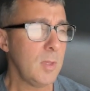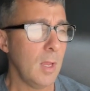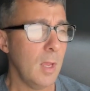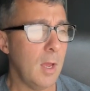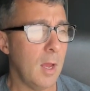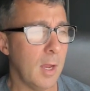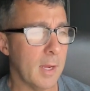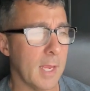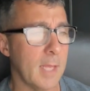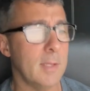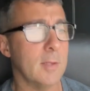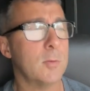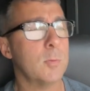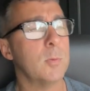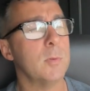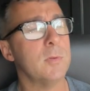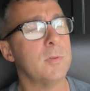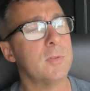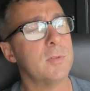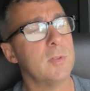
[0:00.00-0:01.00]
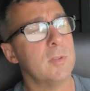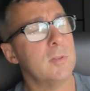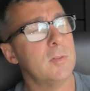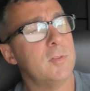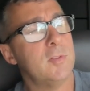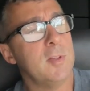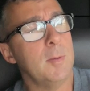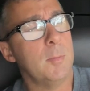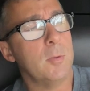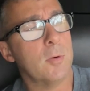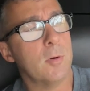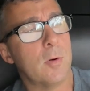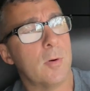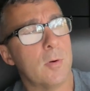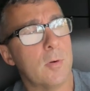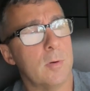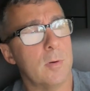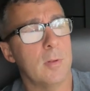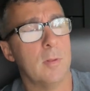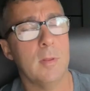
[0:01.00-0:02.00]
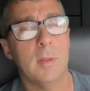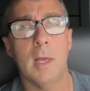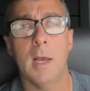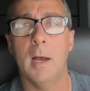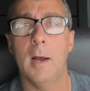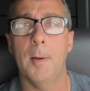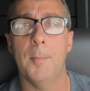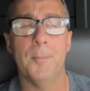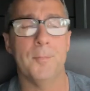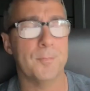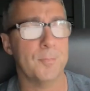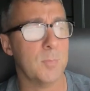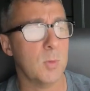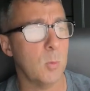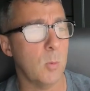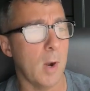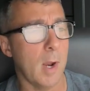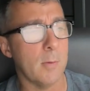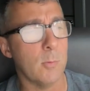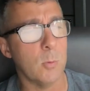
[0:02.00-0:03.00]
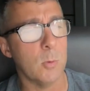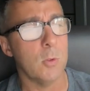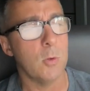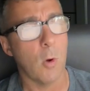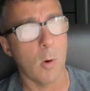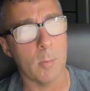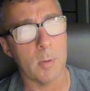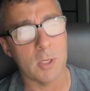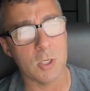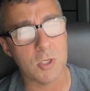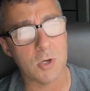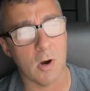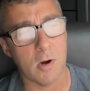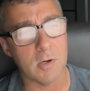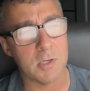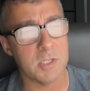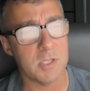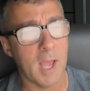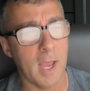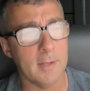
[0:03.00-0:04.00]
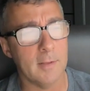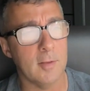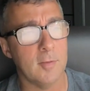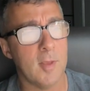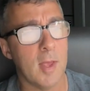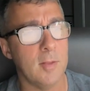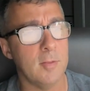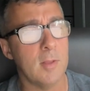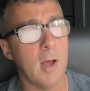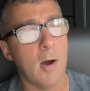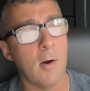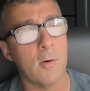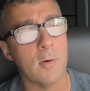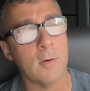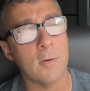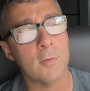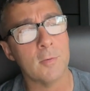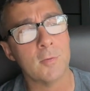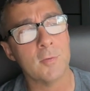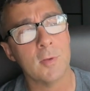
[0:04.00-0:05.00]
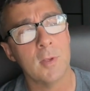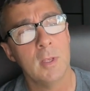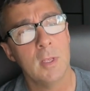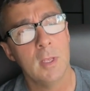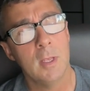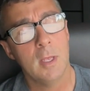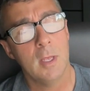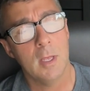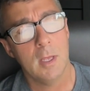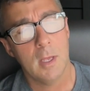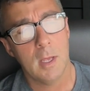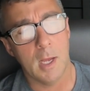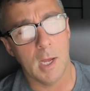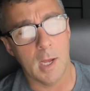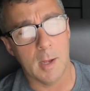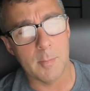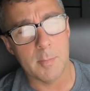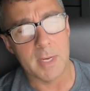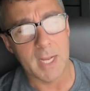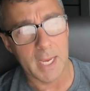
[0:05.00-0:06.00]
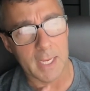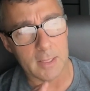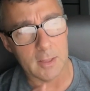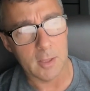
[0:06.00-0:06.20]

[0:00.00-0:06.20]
Again, this was similar, where I would normally charge $9 to $10, but I had